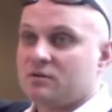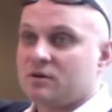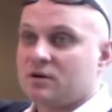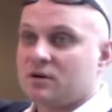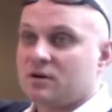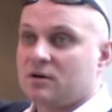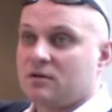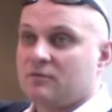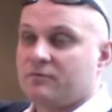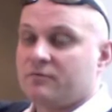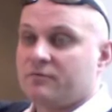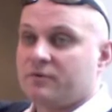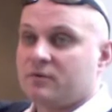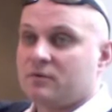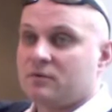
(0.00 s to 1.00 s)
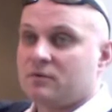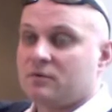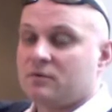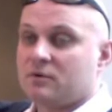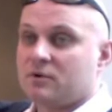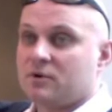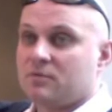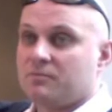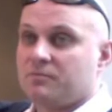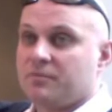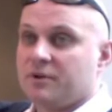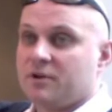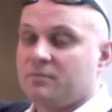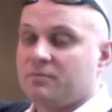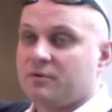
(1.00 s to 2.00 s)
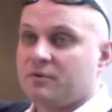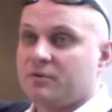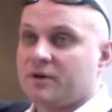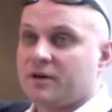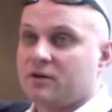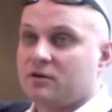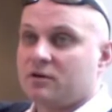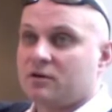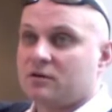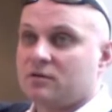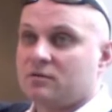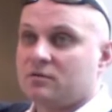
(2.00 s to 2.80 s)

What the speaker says: of people that are